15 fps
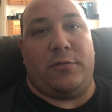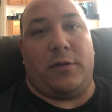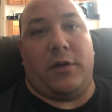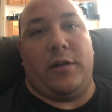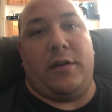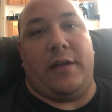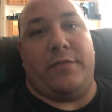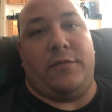We're
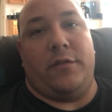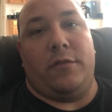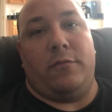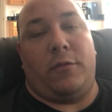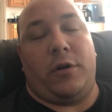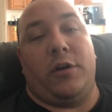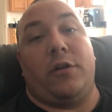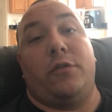
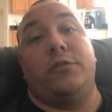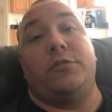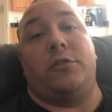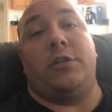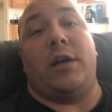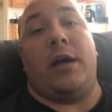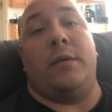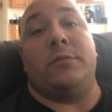gonna lose our
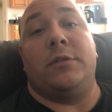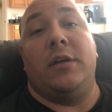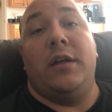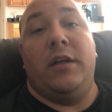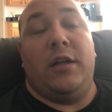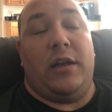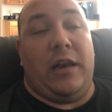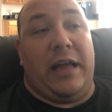jobs.
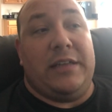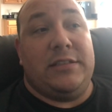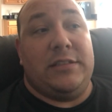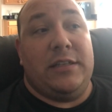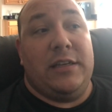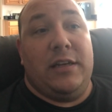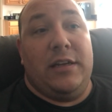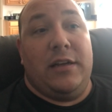
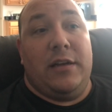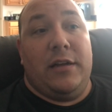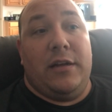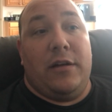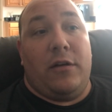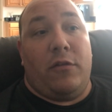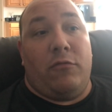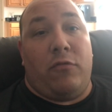Let's
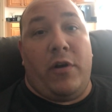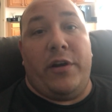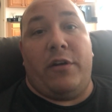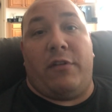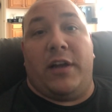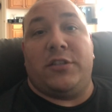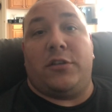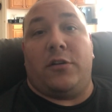run the
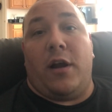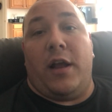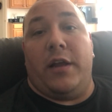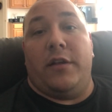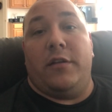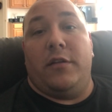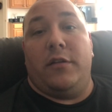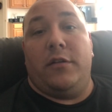restaurant.
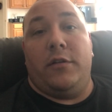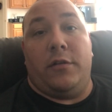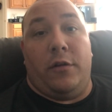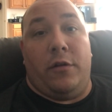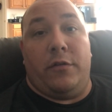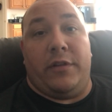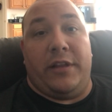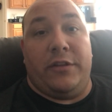You
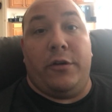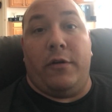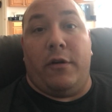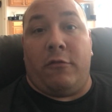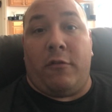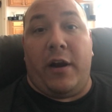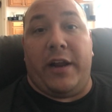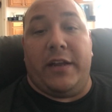know, they do it
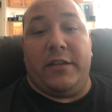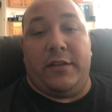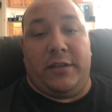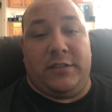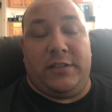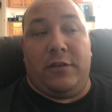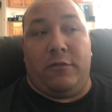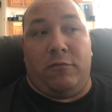right. They
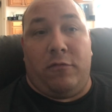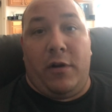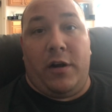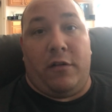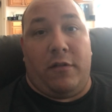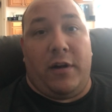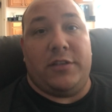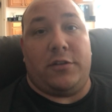still run
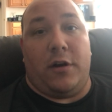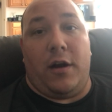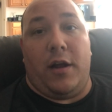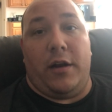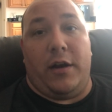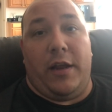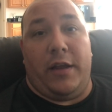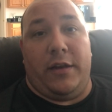a
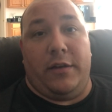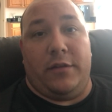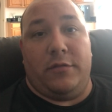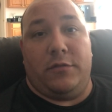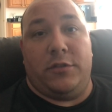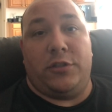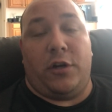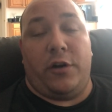restaurant and
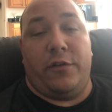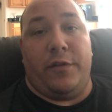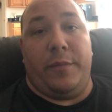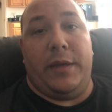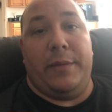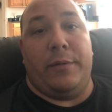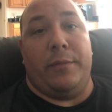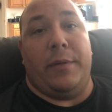serve the
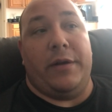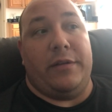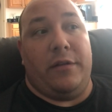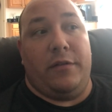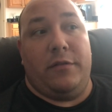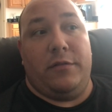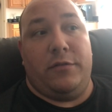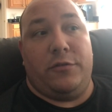people, but
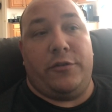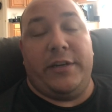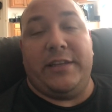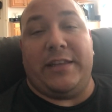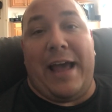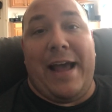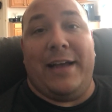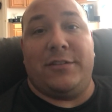treat
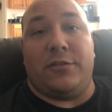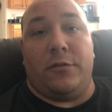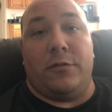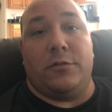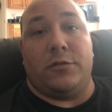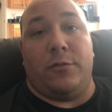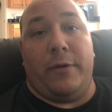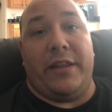the
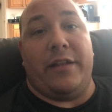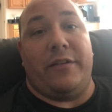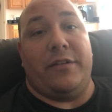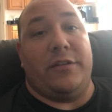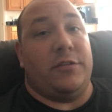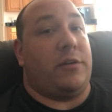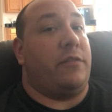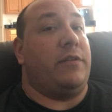assholes the way they
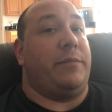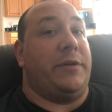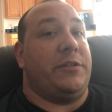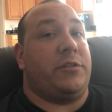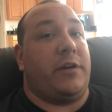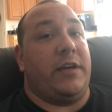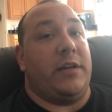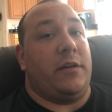deserve to be
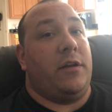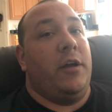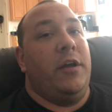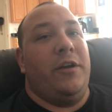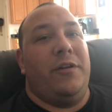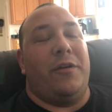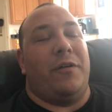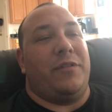treated.
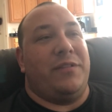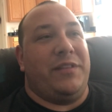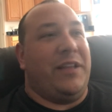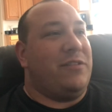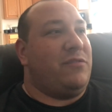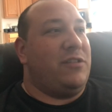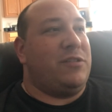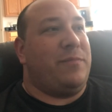You know, the
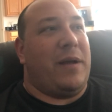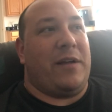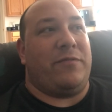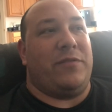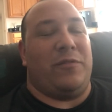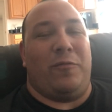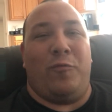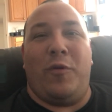disrespect
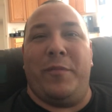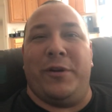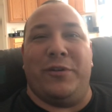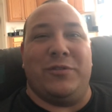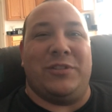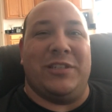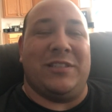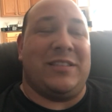for the woman
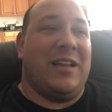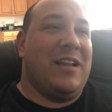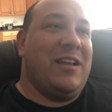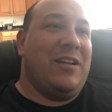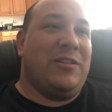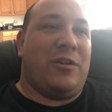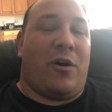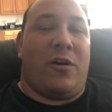who's just
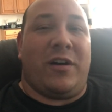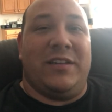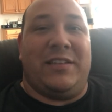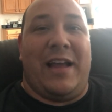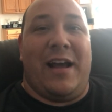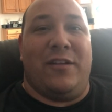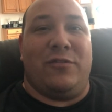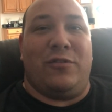talking
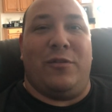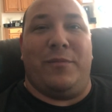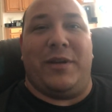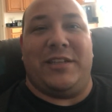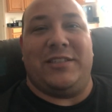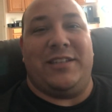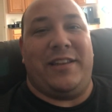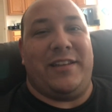down to them
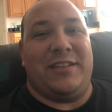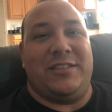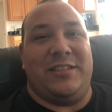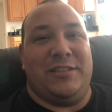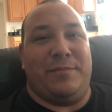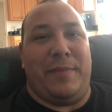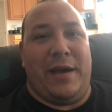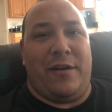like she thinks
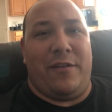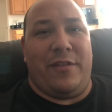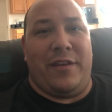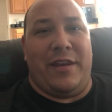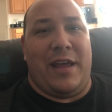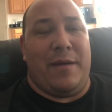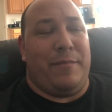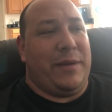she's better than
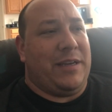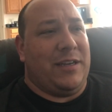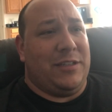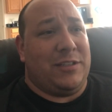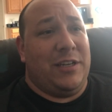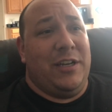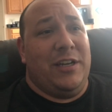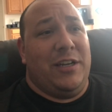them
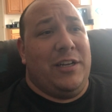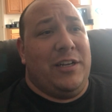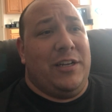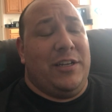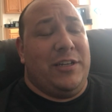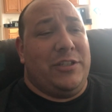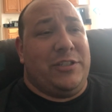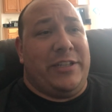because
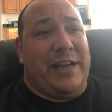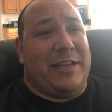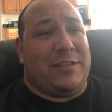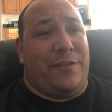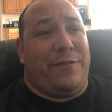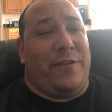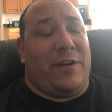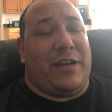she has a
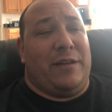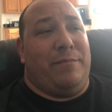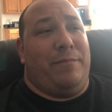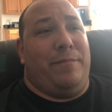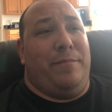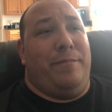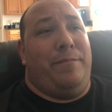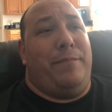fucking
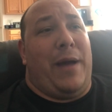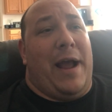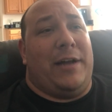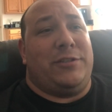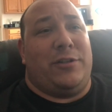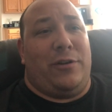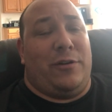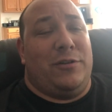
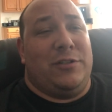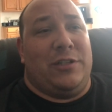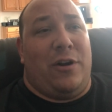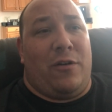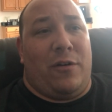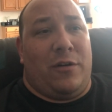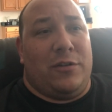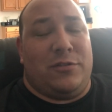bachelor's in
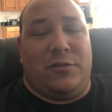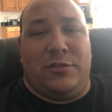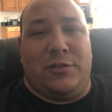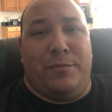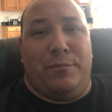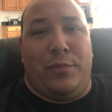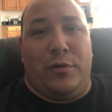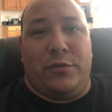arts or
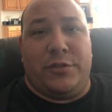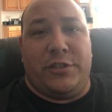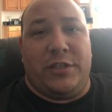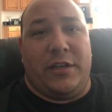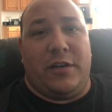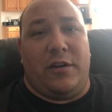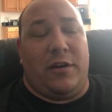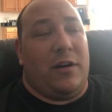some
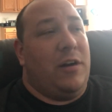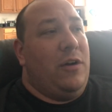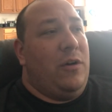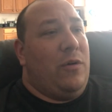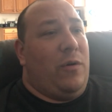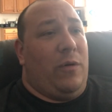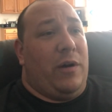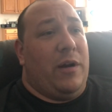bullshit,
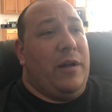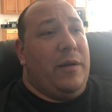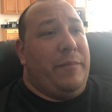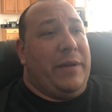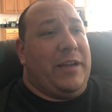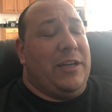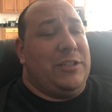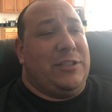or
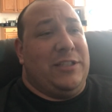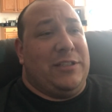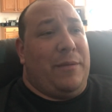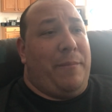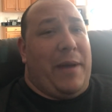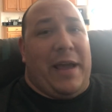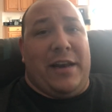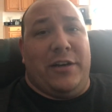because she's a
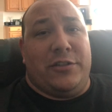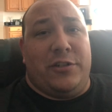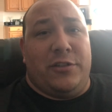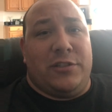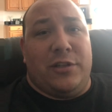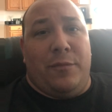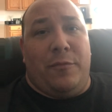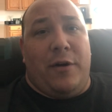manager
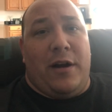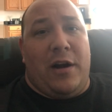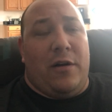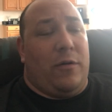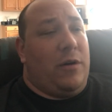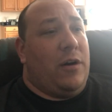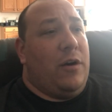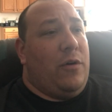
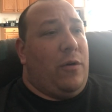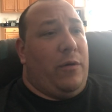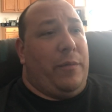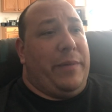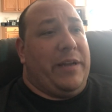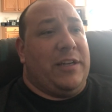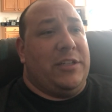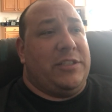somewhere, or
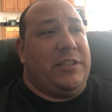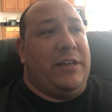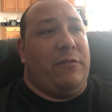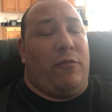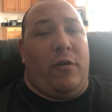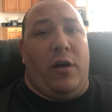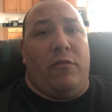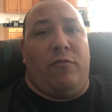because she
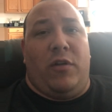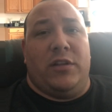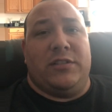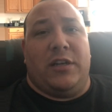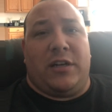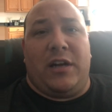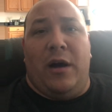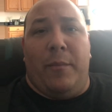runs
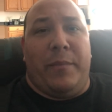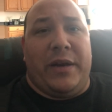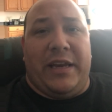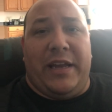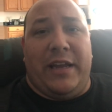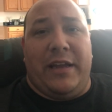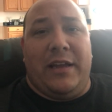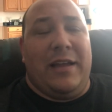a
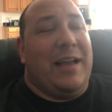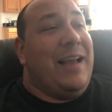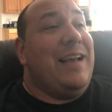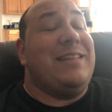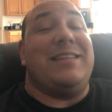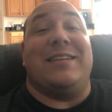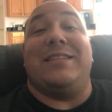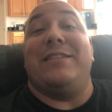company.
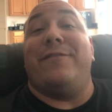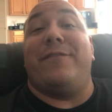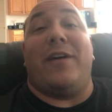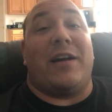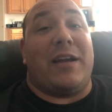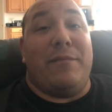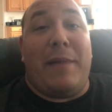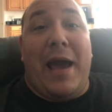It doesn't
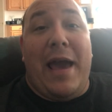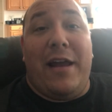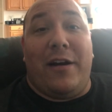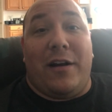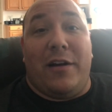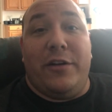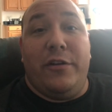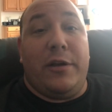fucking
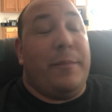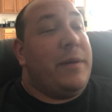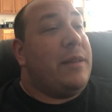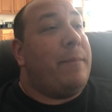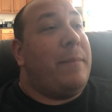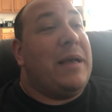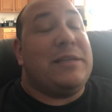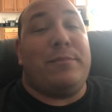matter. You can be the
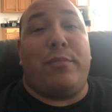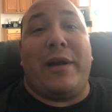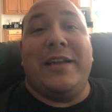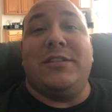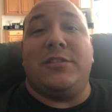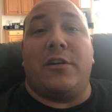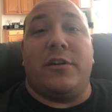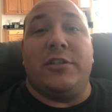best
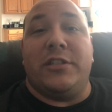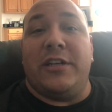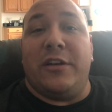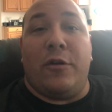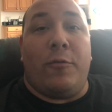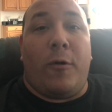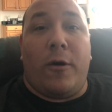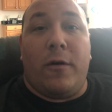brain surgeon in
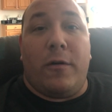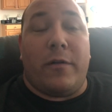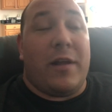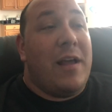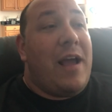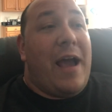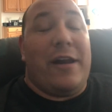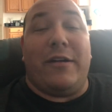the world.
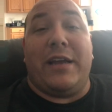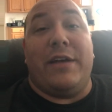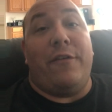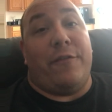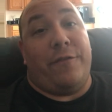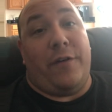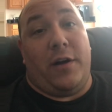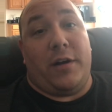I don't give a
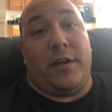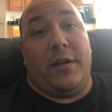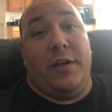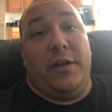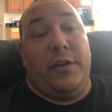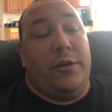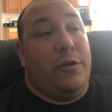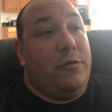fuck.
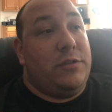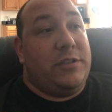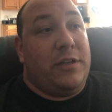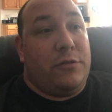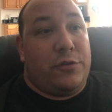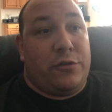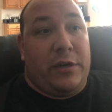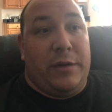You
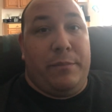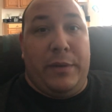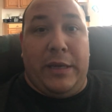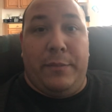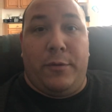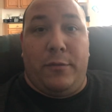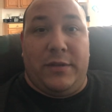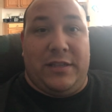still treat
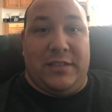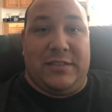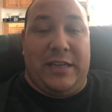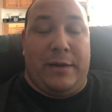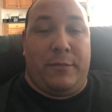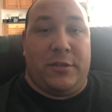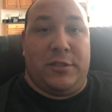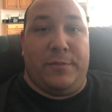people with the
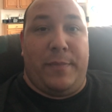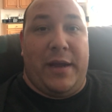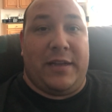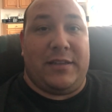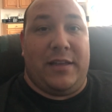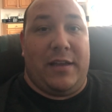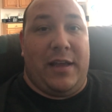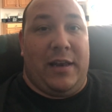same
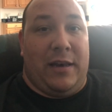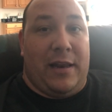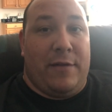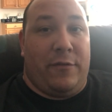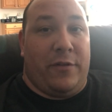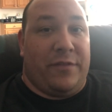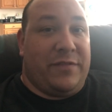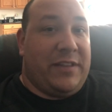respect and
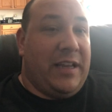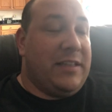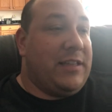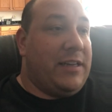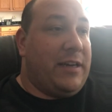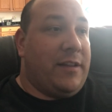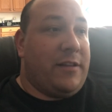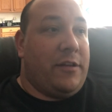level of
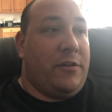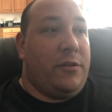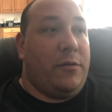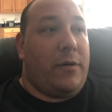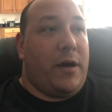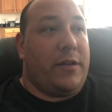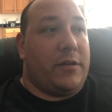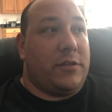dignity that you
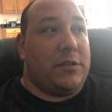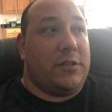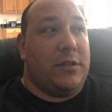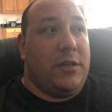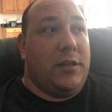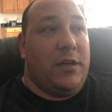do others.